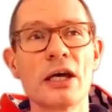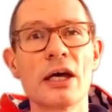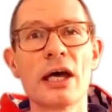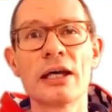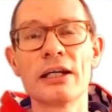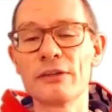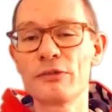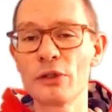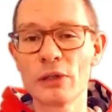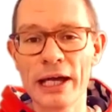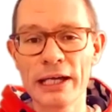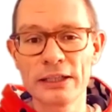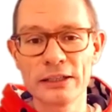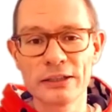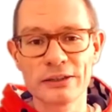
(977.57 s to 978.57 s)
And if you
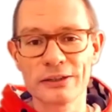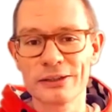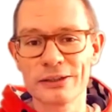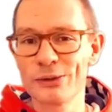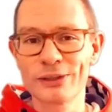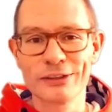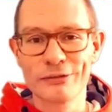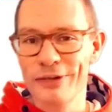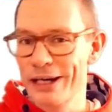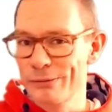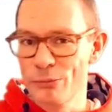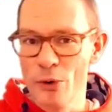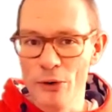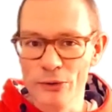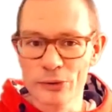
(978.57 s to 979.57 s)
like it, you can write
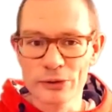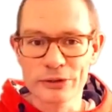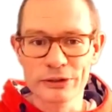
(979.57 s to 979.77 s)
more rules.